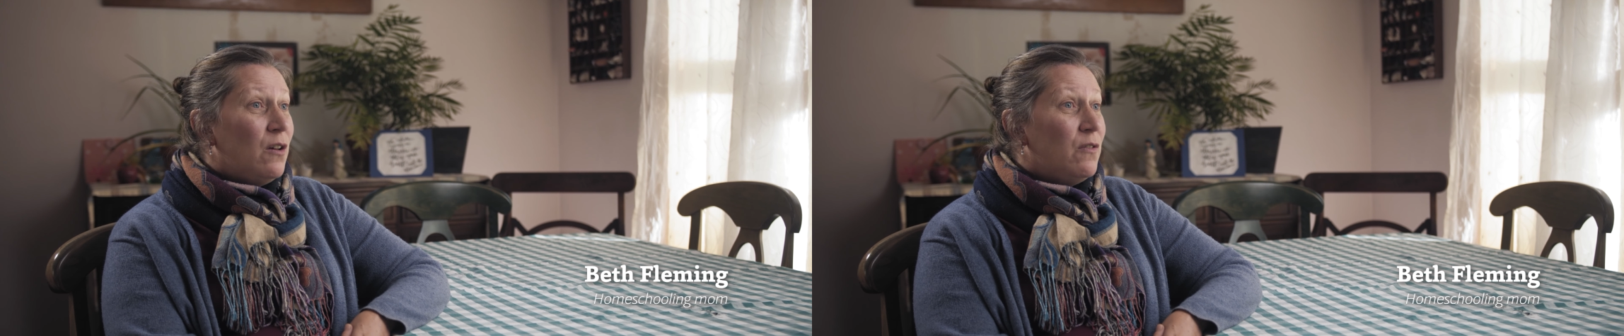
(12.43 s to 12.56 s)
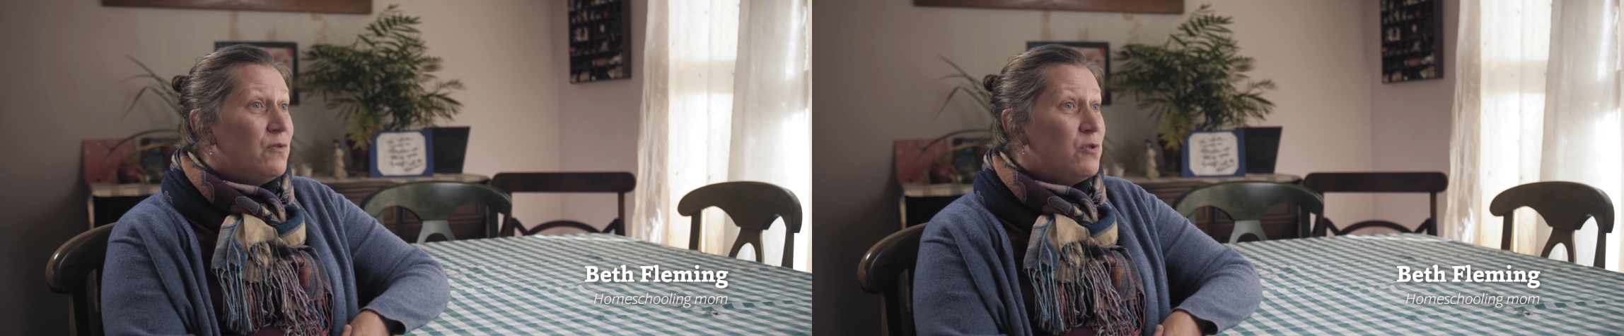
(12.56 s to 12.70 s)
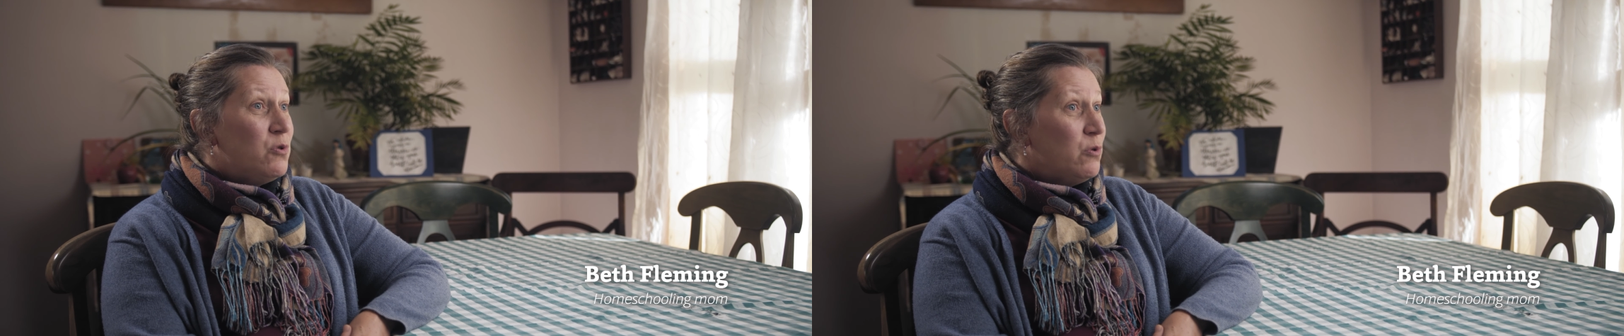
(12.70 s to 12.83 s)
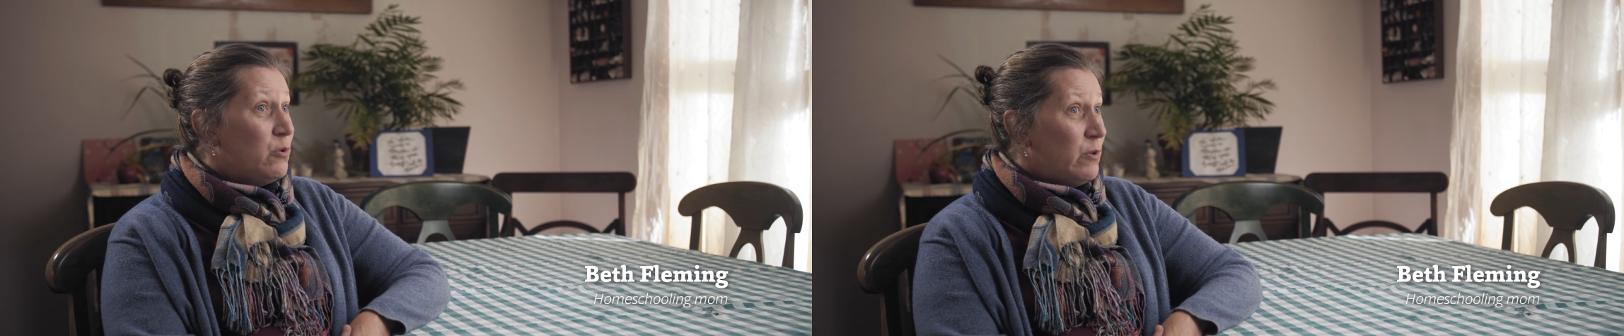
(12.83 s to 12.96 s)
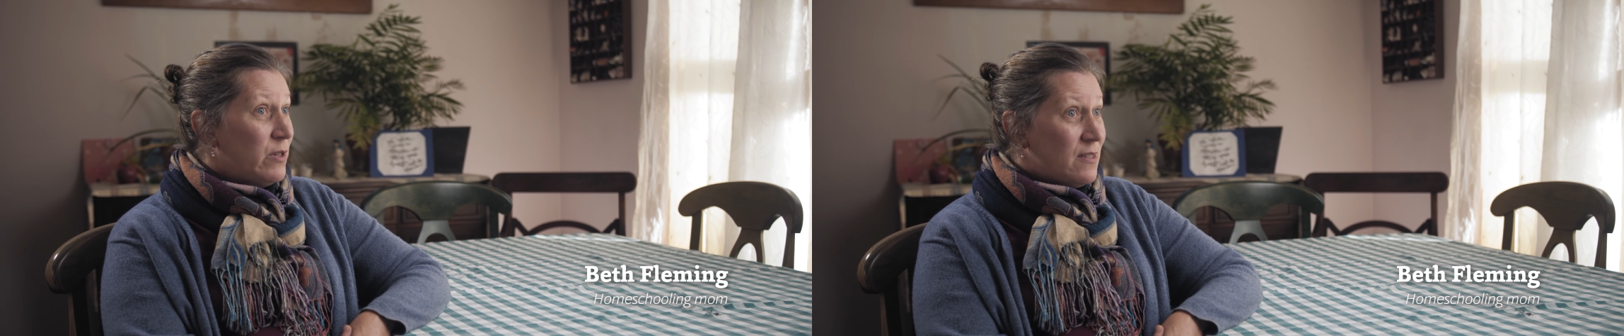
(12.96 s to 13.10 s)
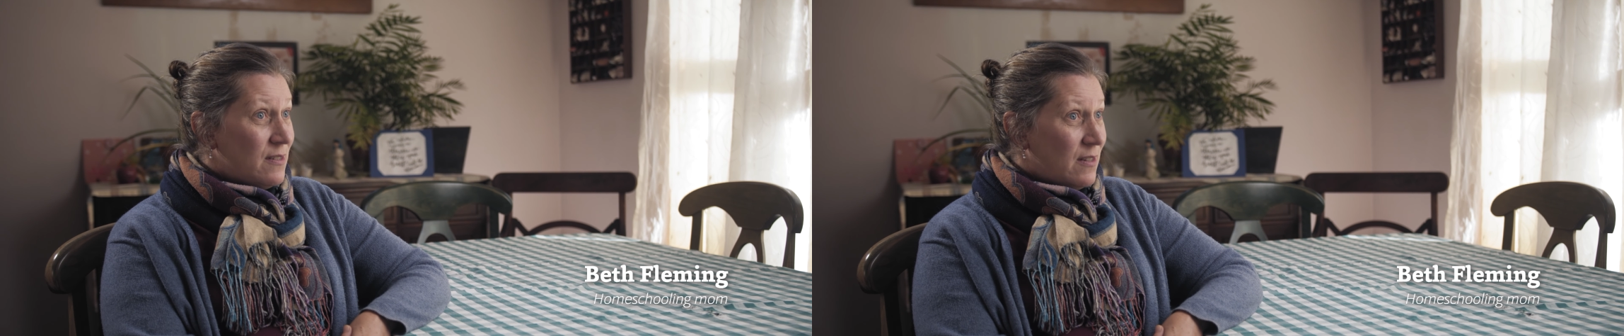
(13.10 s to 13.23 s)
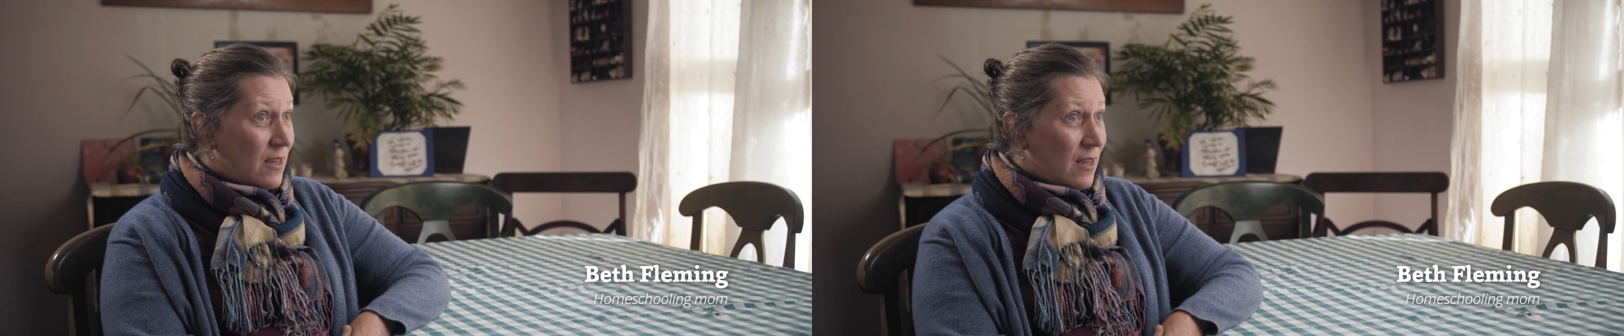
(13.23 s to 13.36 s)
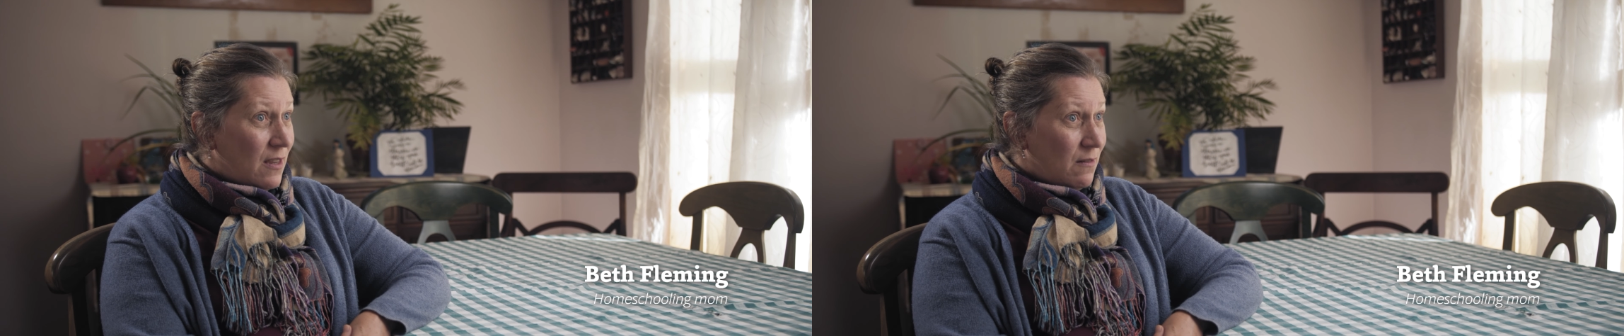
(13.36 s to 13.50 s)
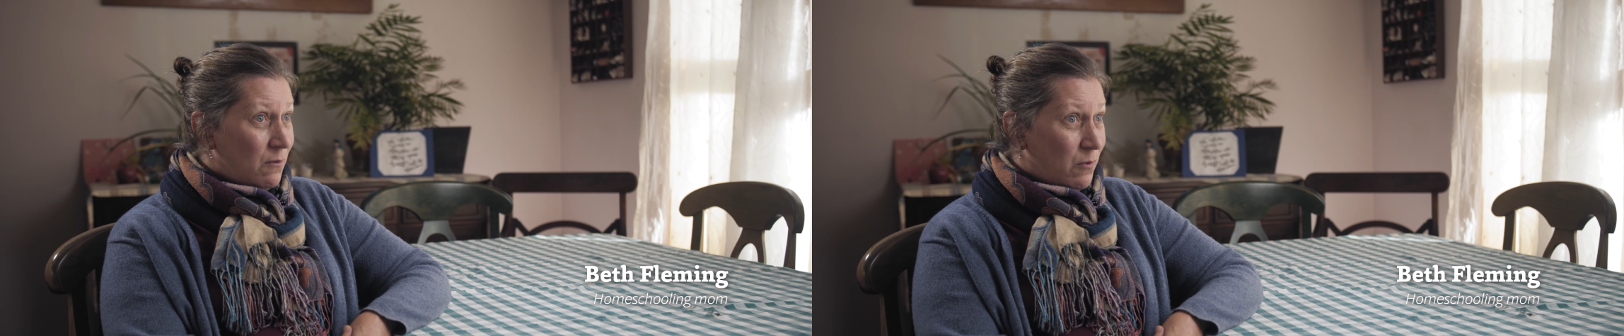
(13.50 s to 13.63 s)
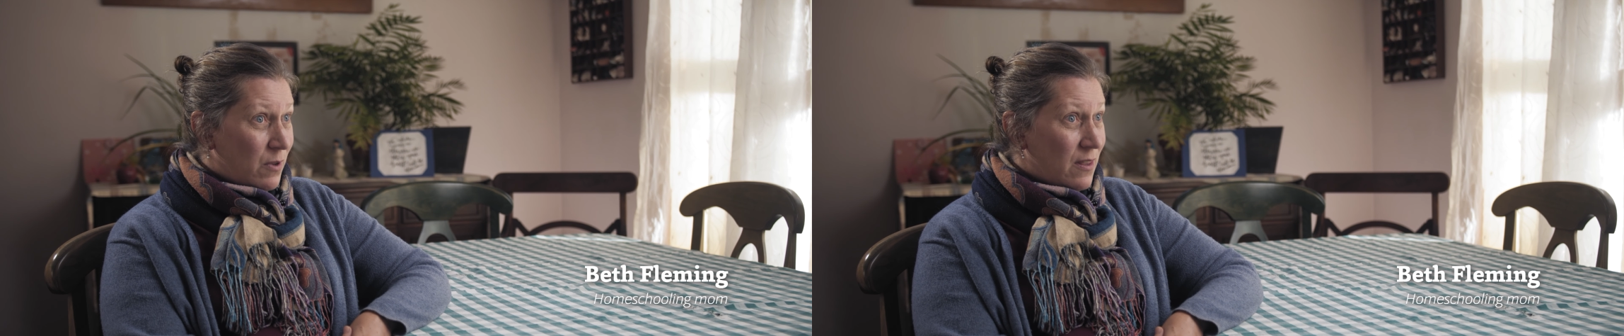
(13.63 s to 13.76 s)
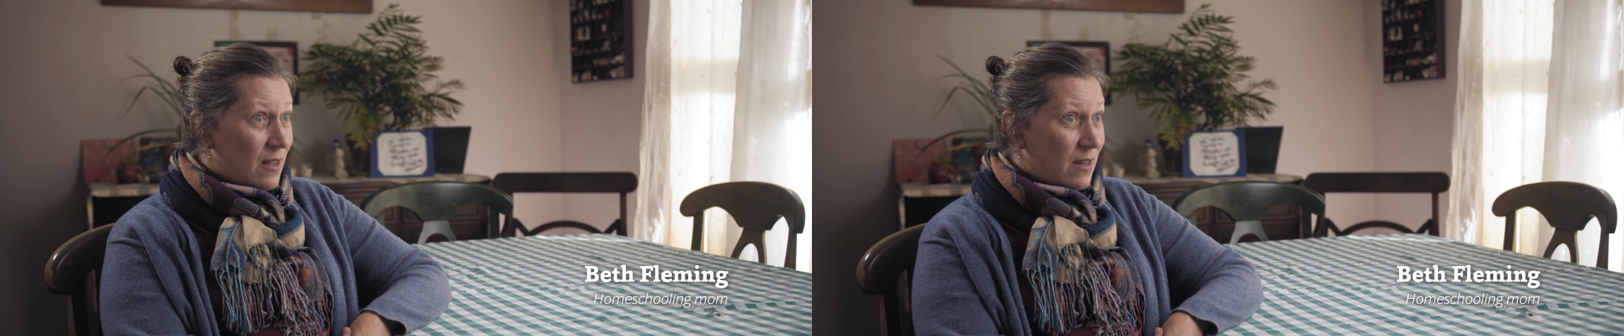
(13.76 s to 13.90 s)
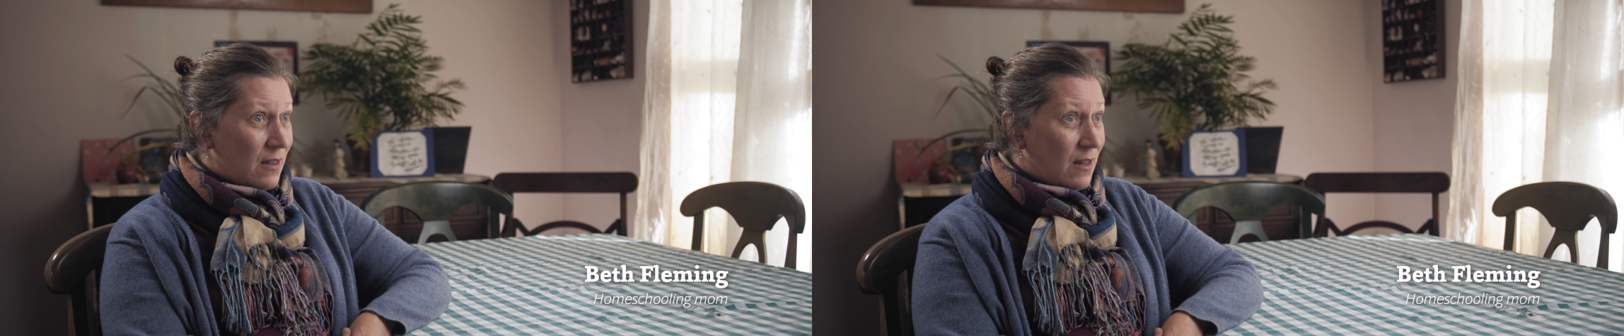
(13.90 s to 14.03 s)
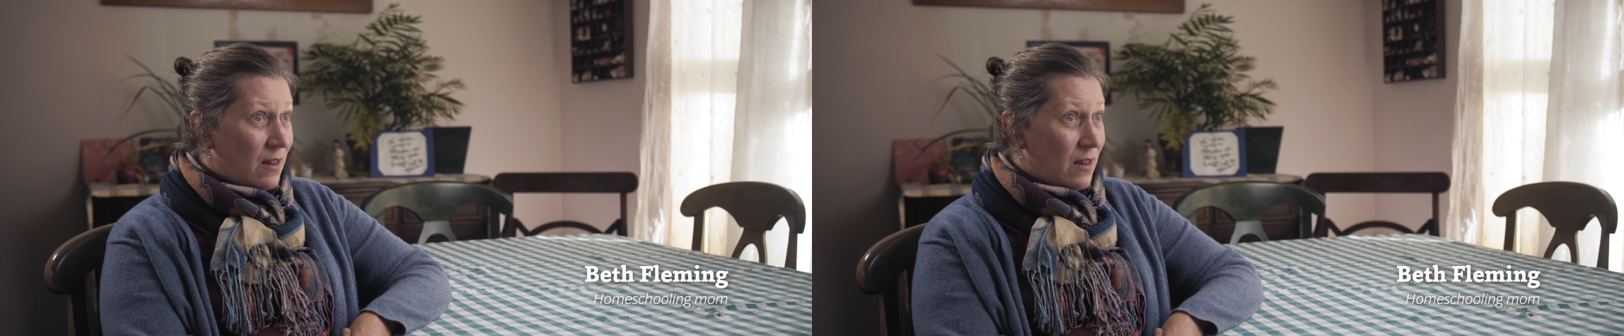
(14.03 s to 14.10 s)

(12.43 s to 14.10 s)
of truancy within the